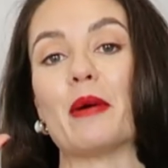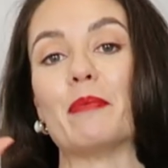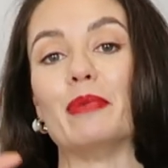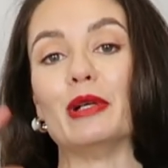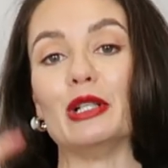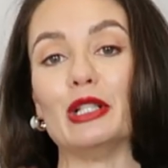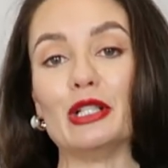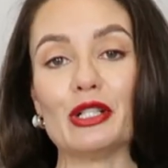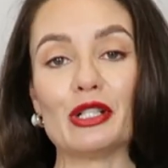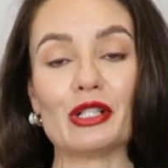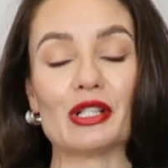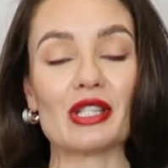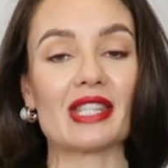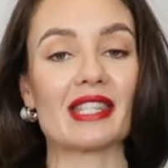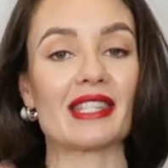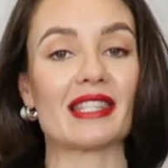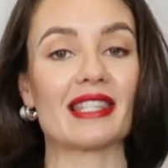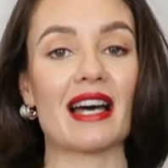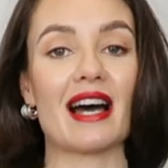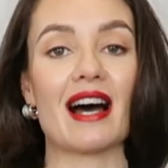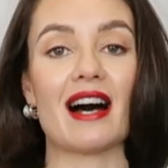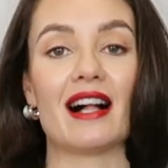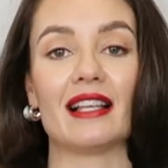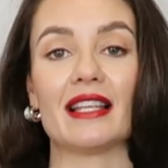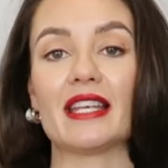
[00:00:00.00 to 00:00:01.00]
balloon
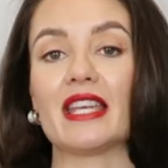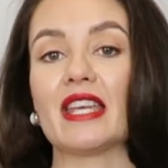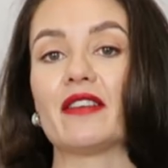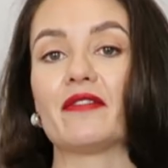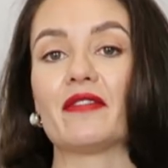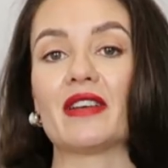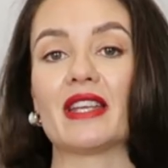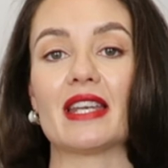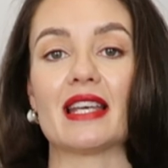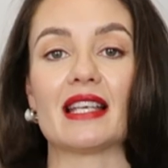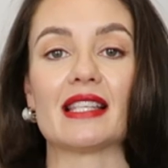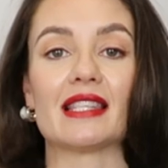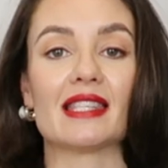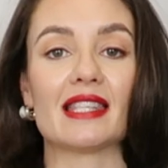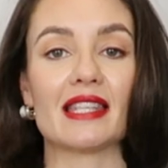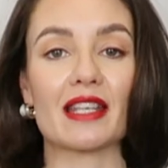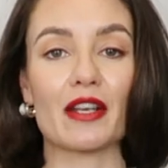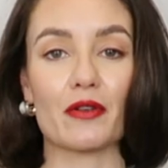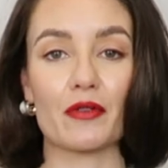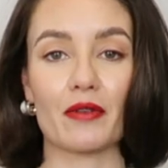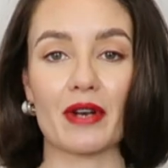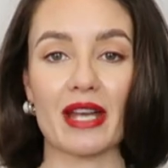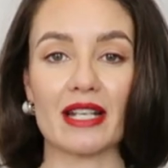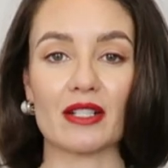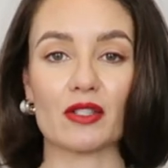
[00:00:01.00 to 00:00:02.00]
style, even a
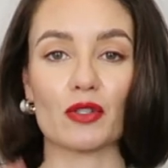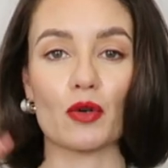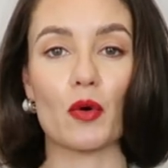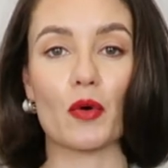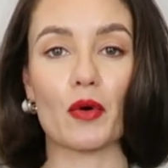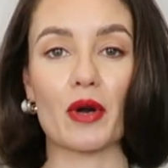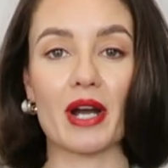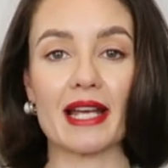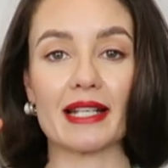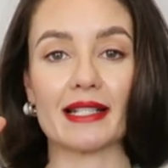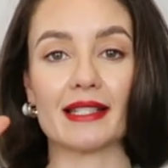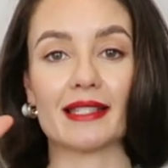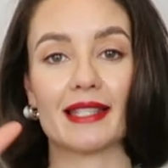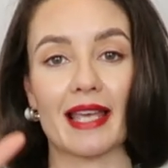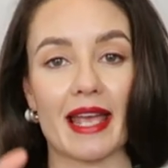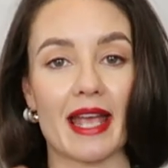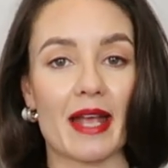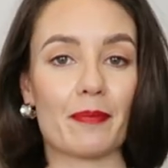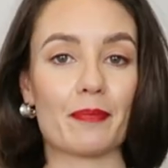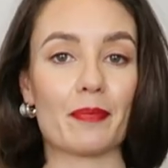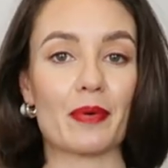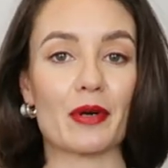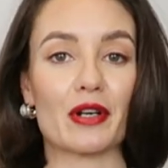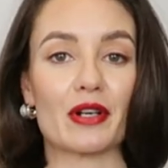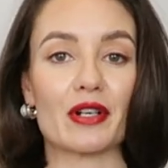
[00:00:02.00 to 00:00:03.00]
cigarette or a
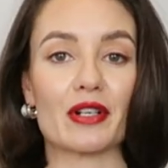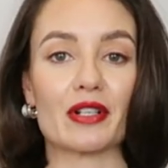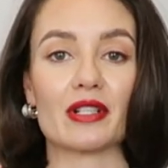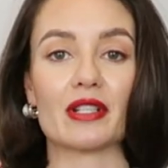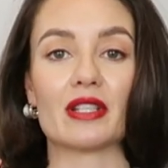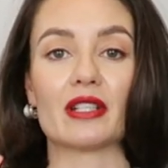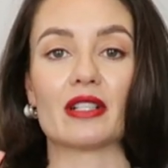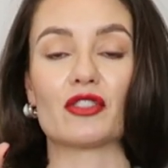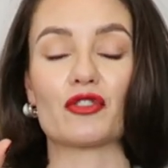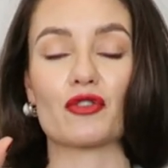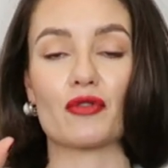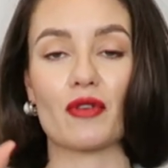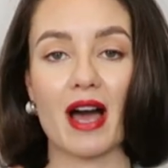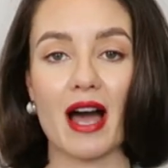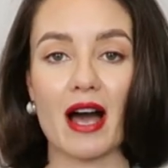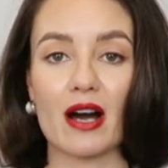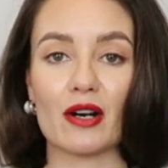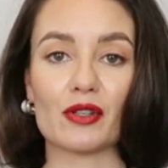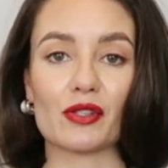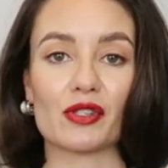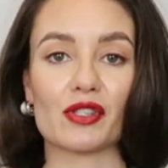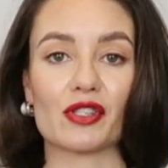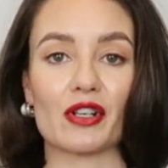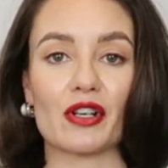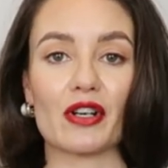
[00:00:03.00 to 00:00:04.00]
tapered
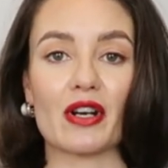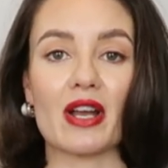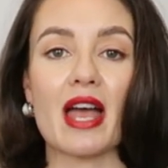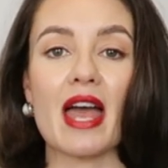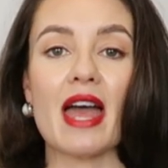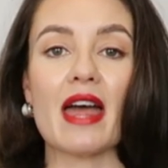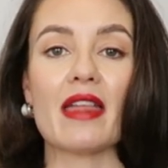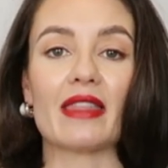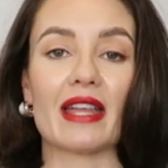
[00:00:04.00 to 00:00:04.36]
trouser